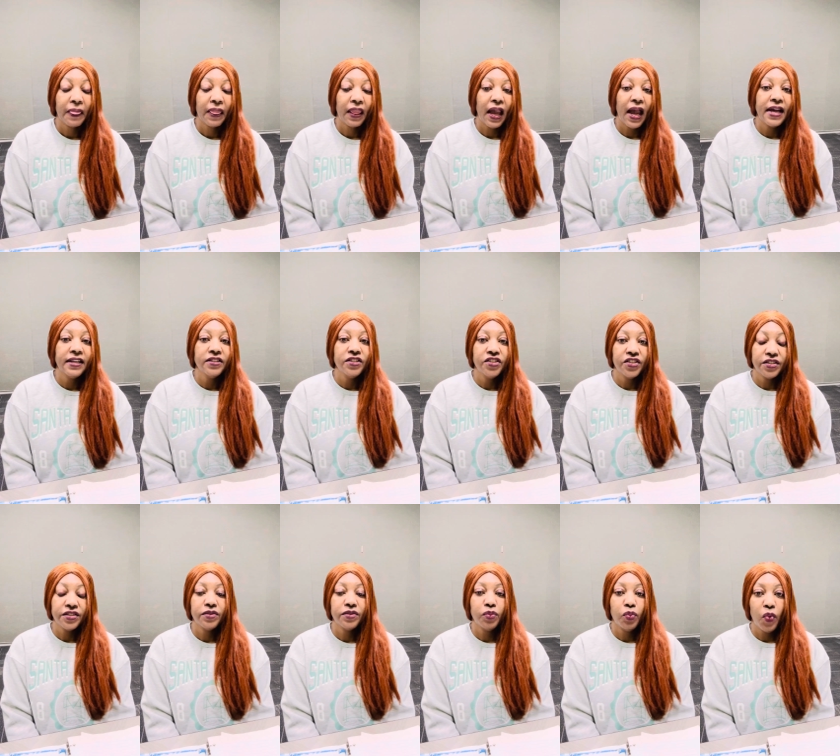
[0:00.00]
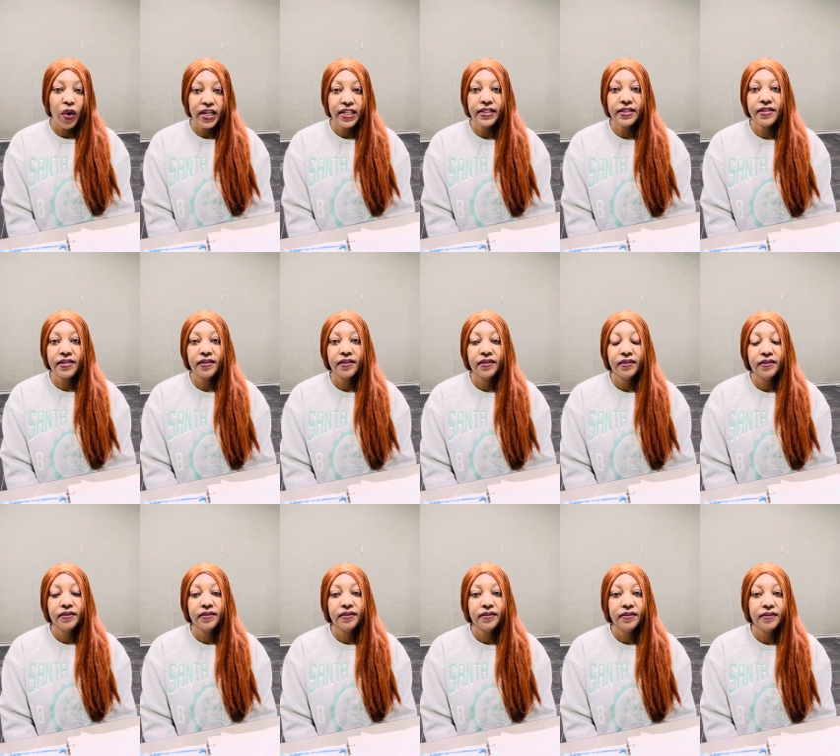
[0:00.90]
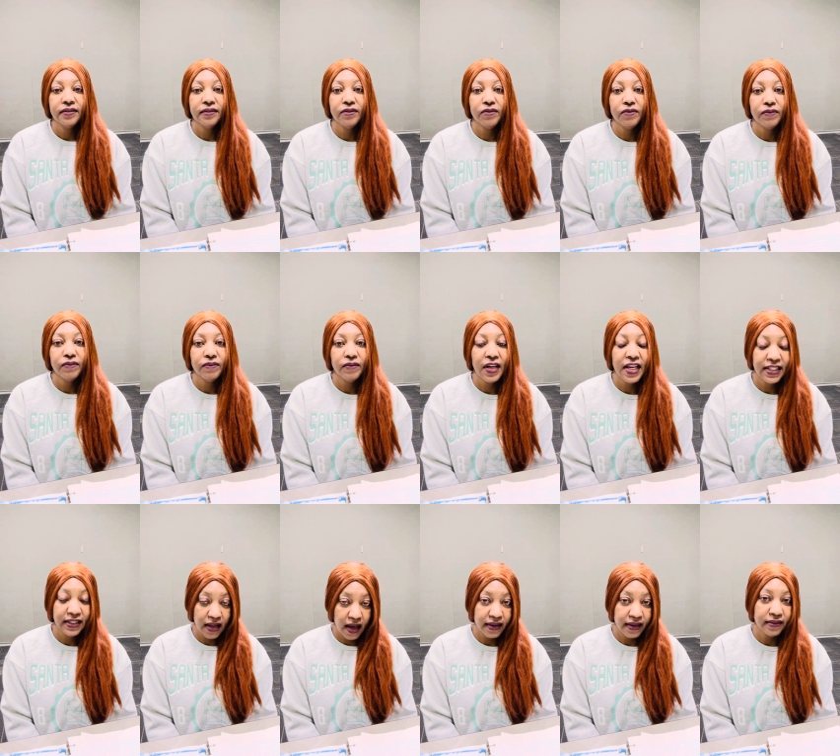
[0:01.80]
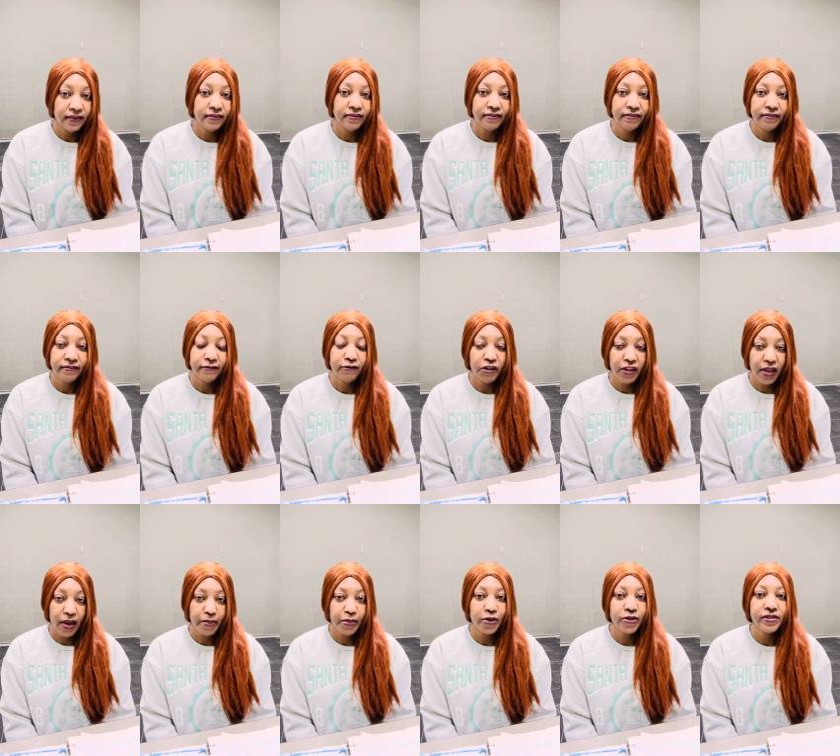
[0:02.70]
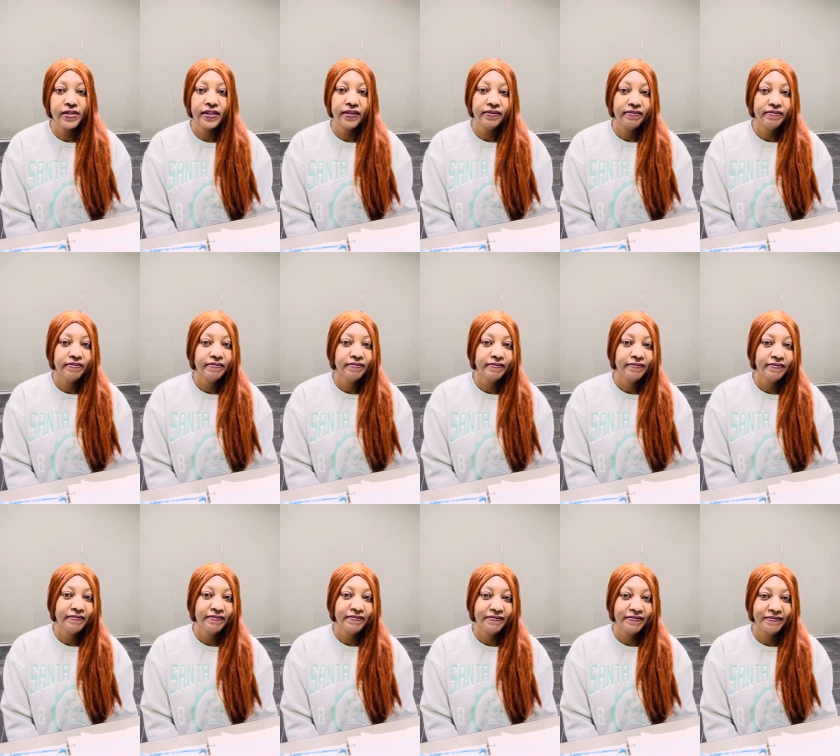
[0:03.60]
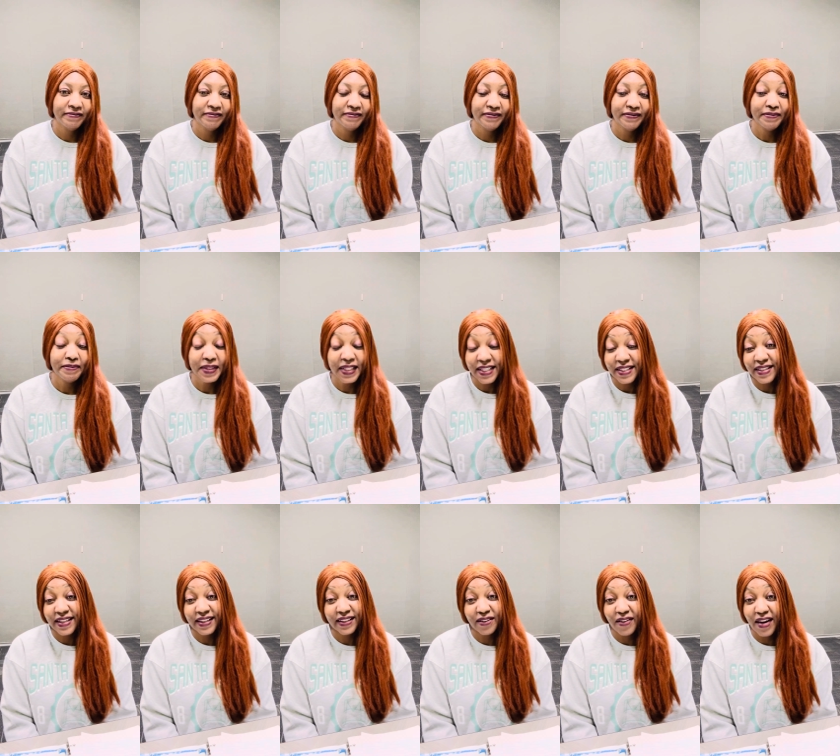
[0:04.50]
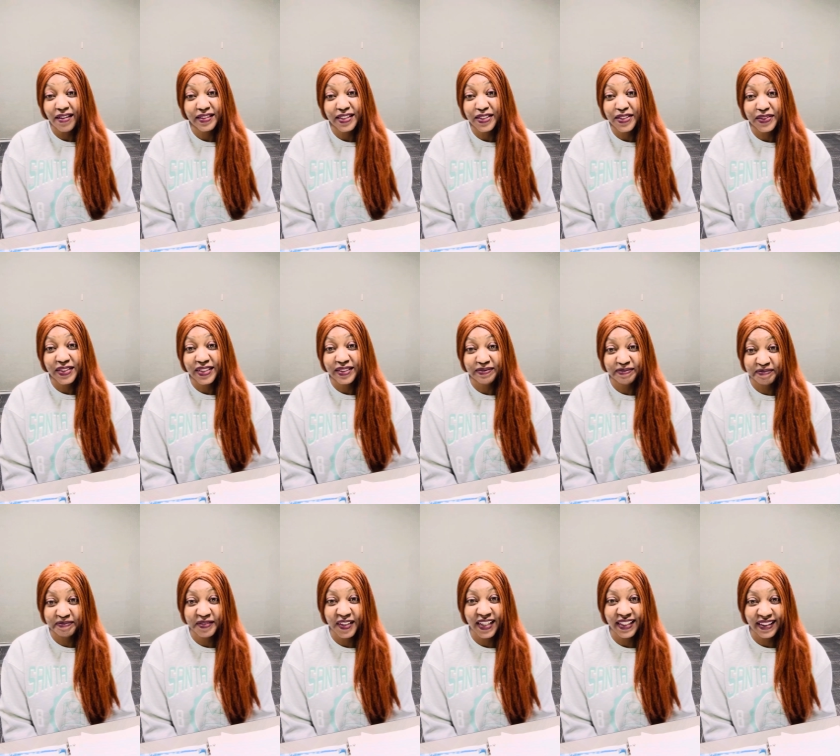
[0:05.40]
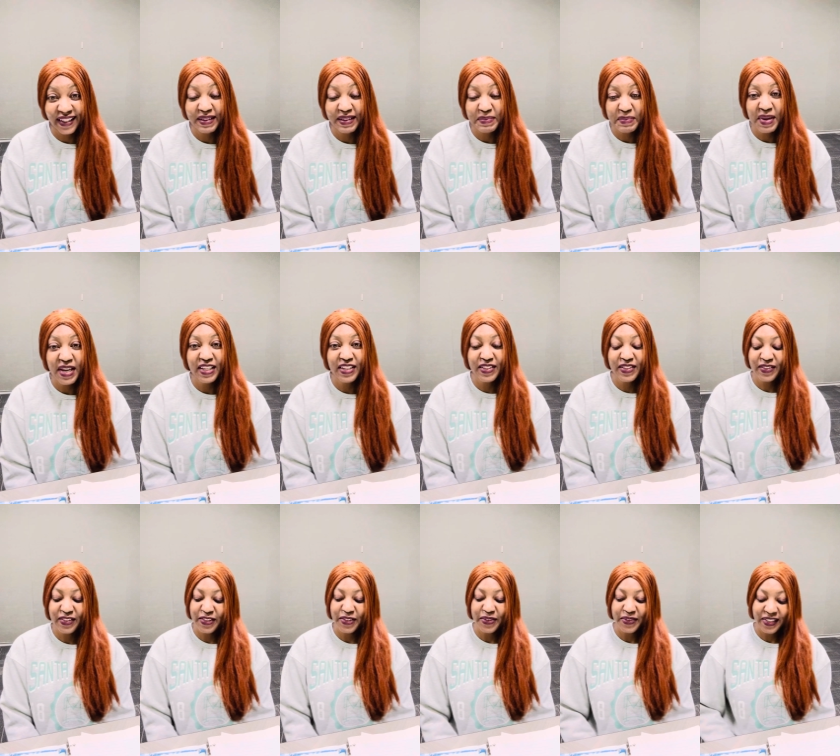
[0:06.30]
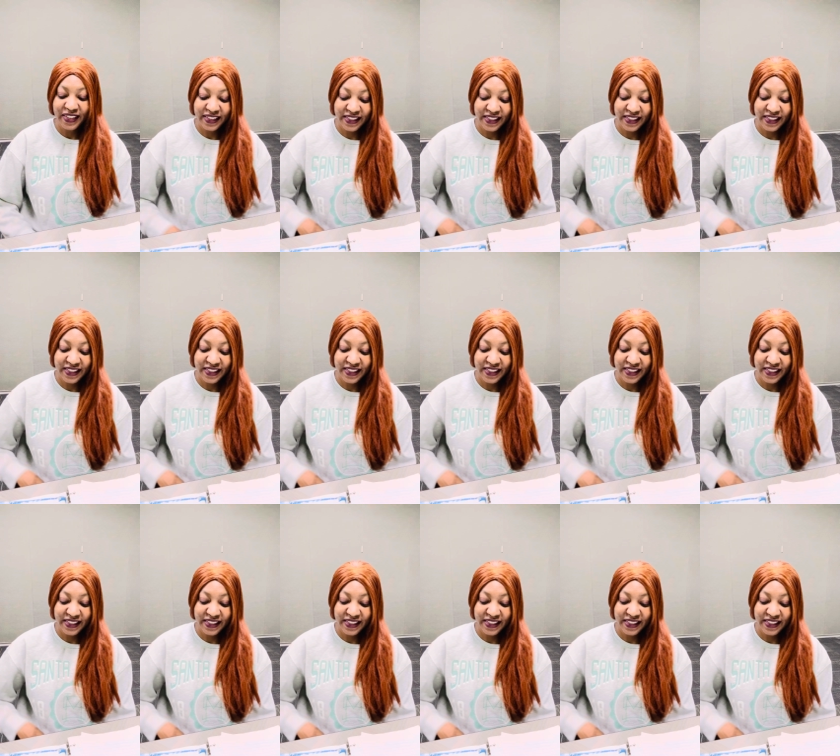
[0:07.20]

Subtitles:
and just wait in line for that person because they don't have to do it, right? They can pay you to do it.